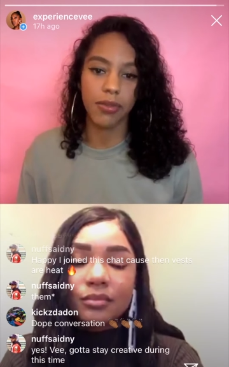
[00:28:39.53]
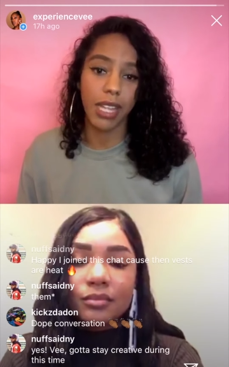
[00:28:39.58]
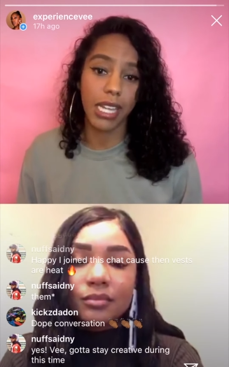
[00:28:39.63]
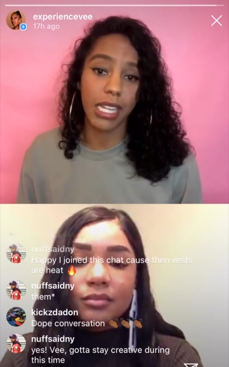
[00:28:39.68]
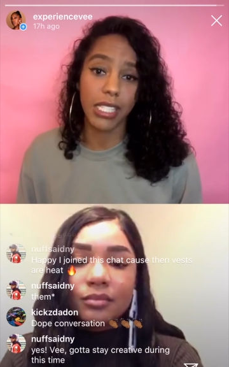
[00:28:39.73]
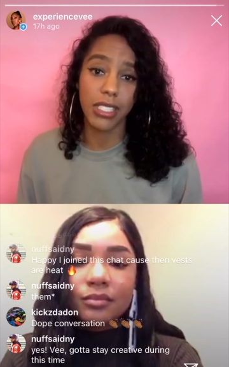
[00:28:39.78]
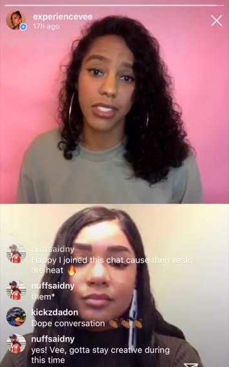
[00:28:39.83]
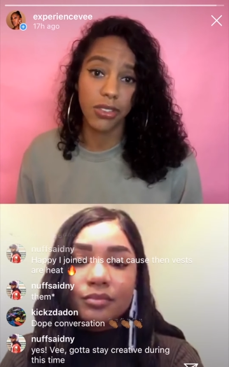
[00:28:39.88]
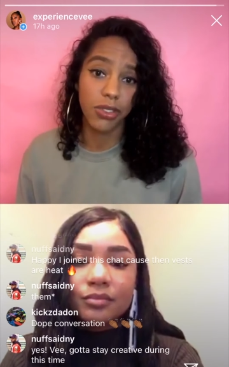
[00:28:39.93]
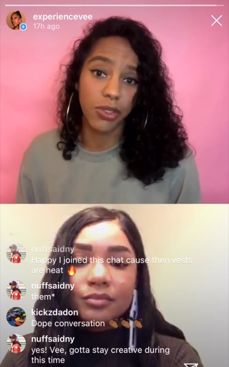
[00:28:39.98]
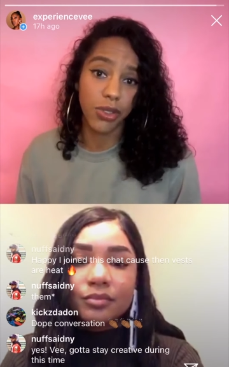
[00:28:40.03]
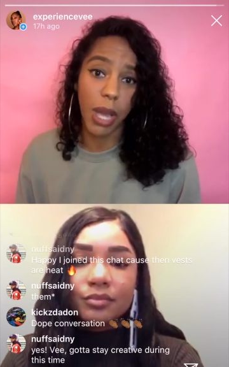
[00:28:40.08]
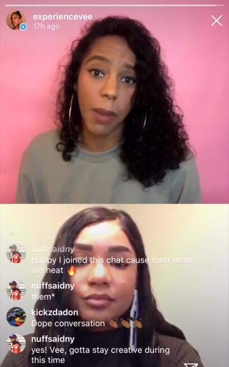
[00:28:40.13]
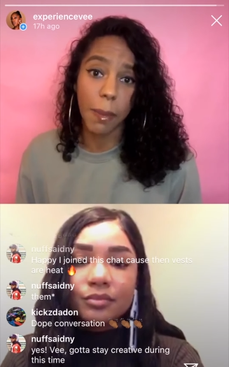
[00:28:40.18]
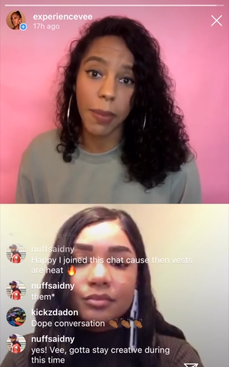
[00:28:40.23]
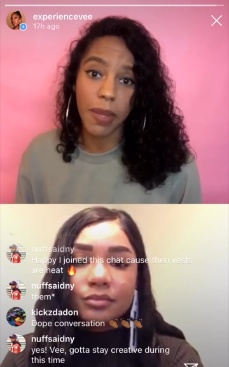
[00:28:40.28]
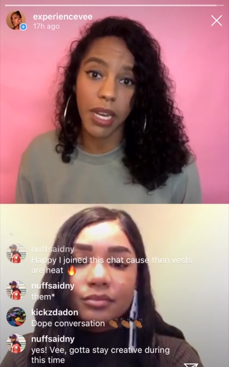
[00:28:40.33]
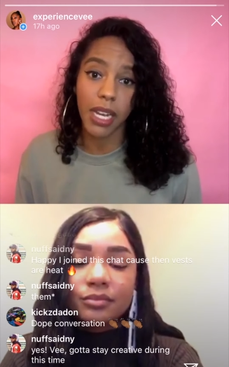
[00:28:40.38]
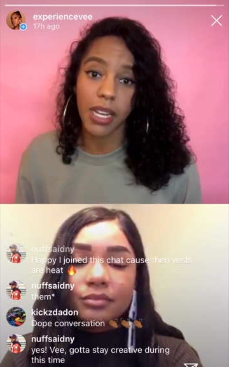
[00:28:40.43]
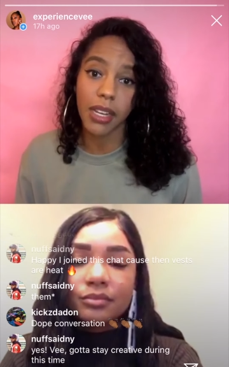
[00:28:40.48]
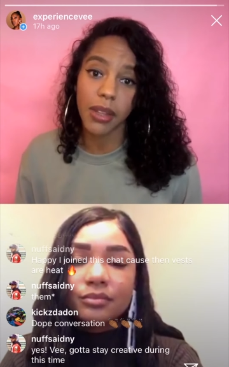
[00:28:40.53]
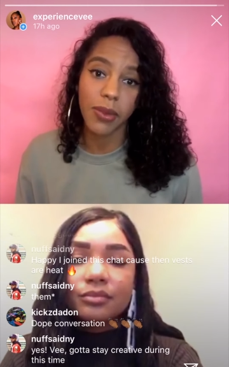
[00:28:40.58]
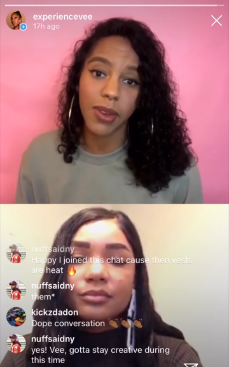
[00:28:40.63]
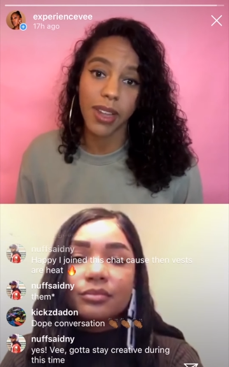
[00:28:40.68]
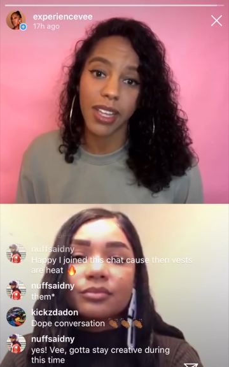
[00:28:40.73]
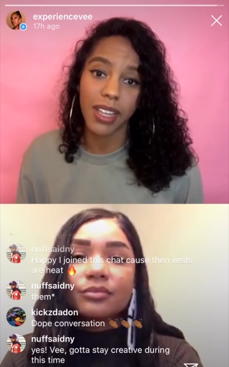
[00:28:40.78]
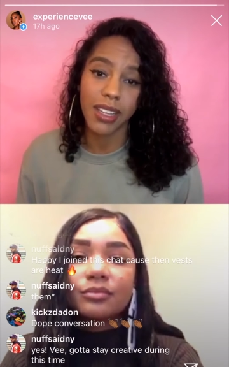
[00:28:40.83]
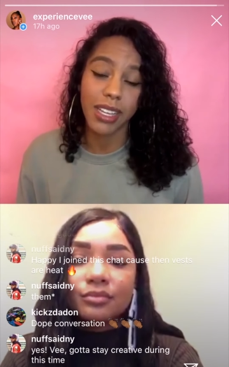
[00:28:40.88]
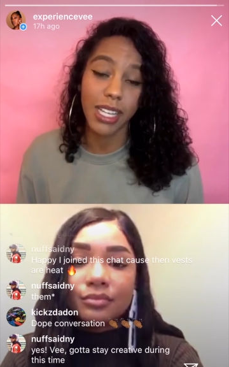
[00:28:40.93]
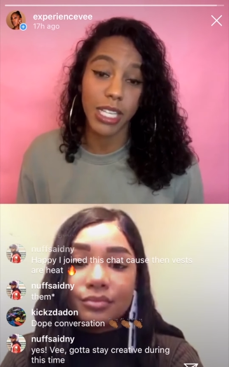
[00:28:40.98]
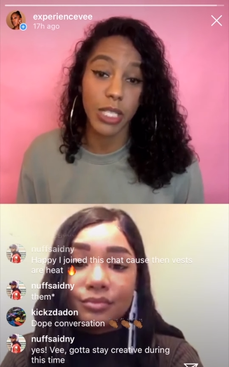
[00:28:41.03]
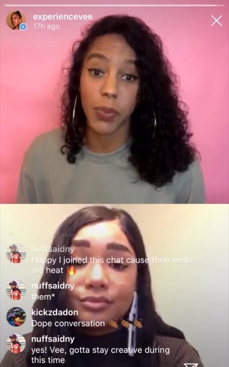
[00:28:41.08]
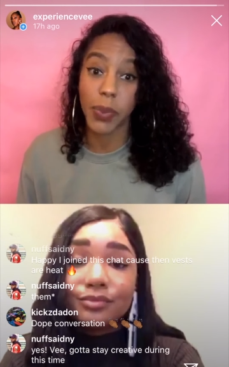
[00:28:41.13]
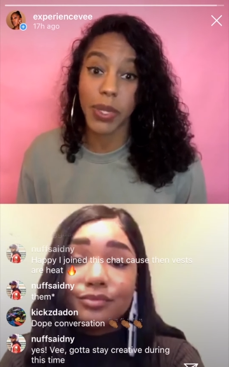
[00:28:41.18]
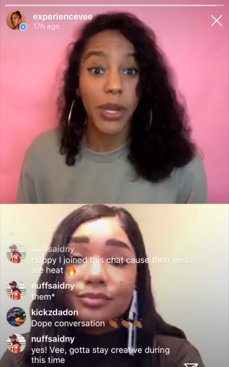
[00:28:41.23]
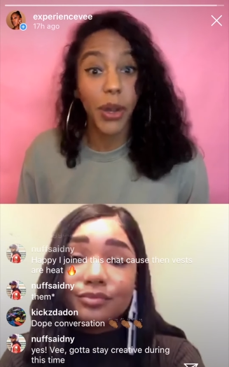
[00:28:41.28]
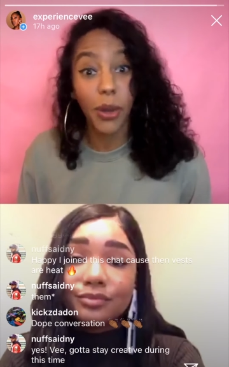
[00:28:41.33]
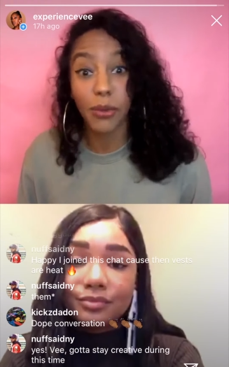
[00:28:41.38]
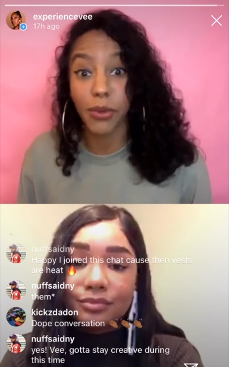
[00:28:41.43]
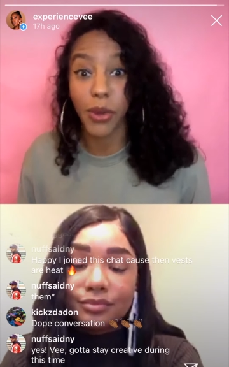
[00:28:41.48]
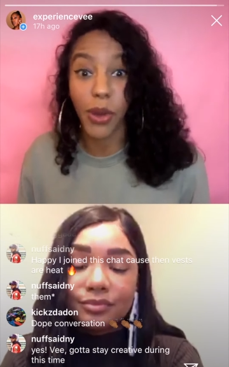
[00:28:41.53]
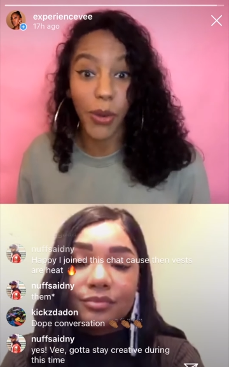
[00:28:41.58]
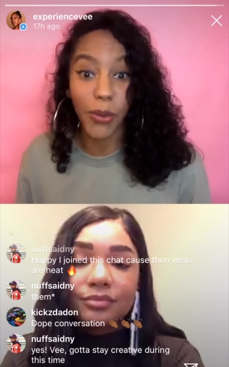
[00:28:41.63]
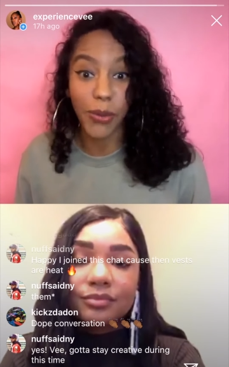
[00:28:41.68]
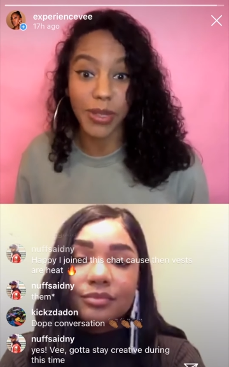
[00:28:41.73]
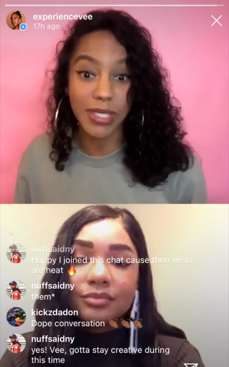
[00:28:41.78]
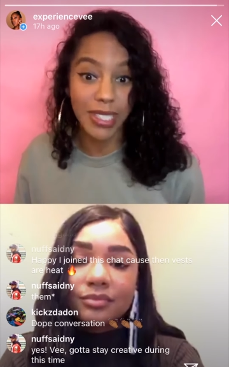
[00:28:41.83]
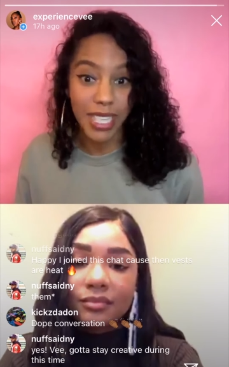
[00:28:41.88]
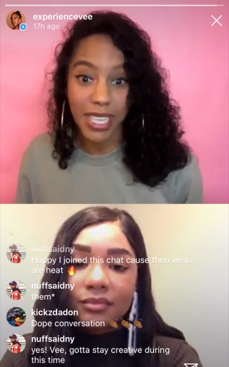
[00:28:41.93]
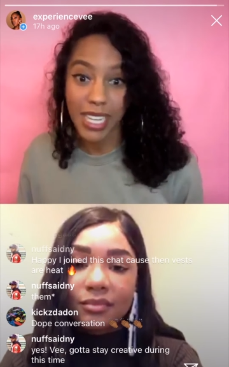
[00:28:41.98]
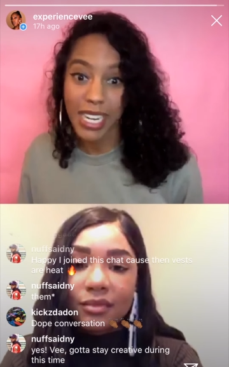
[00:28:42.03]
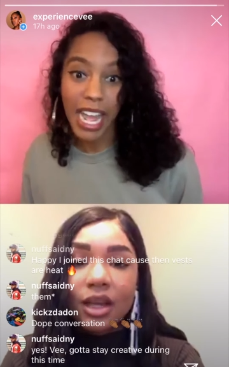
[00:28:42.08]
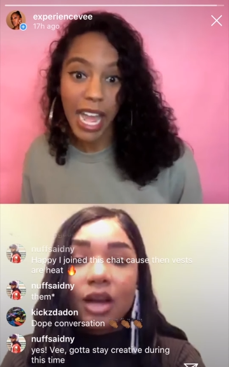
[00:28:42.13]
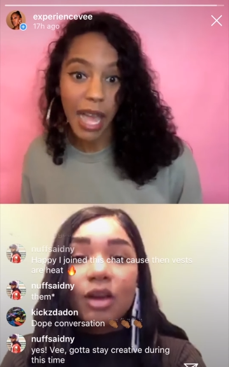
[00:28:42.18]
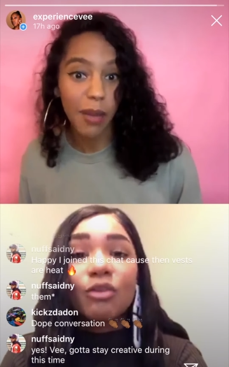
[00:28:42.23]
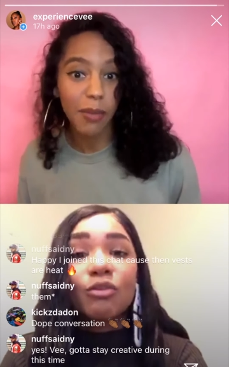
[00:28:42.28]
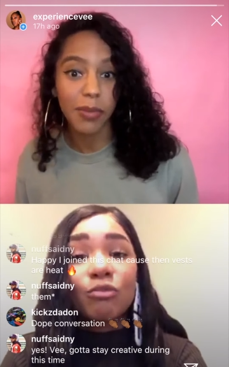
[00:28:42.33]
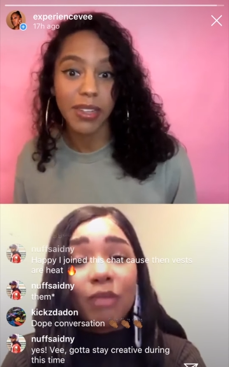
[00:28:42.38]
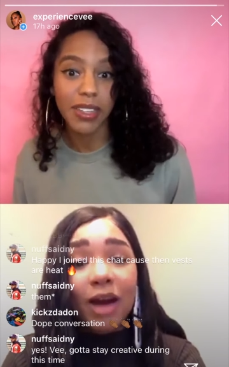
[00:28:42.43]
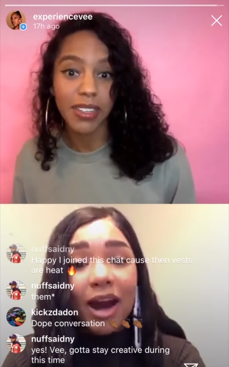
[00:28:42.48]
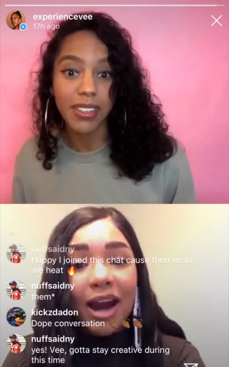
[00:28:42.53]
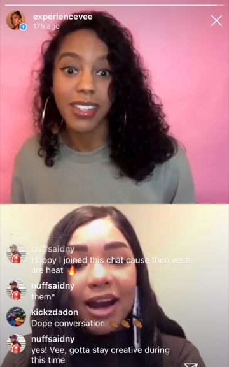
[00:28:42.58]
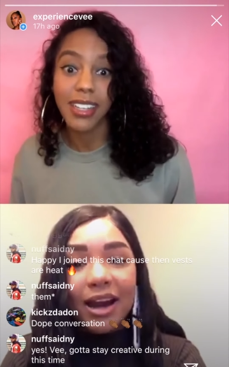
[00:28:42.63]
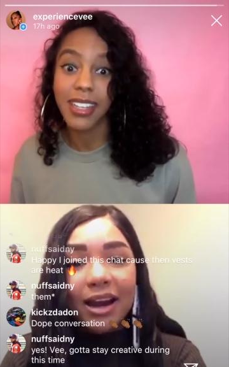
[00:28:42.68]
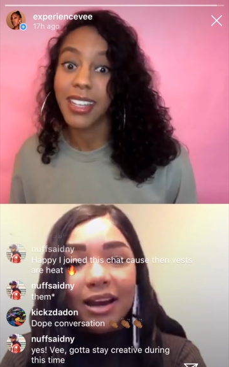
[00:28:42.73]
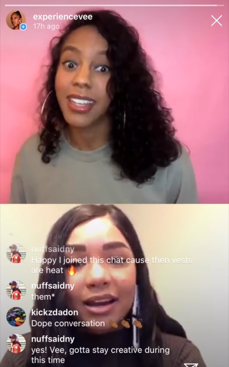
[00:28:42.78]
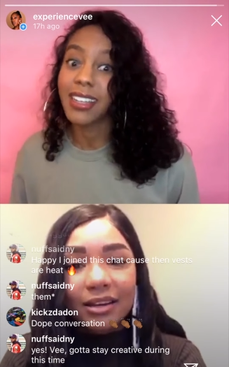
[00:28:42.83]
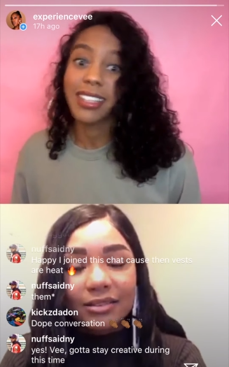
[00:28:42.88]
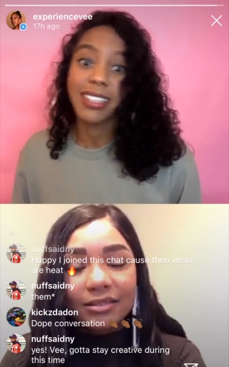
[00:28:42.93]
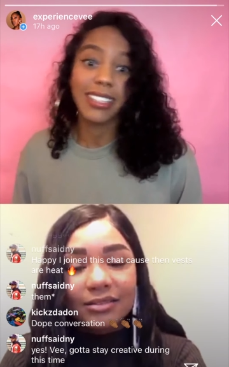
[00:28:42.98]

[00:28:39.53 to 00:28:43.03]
Speaker 1: Like drop it anyway, because we don't know what's gonna happen. Right.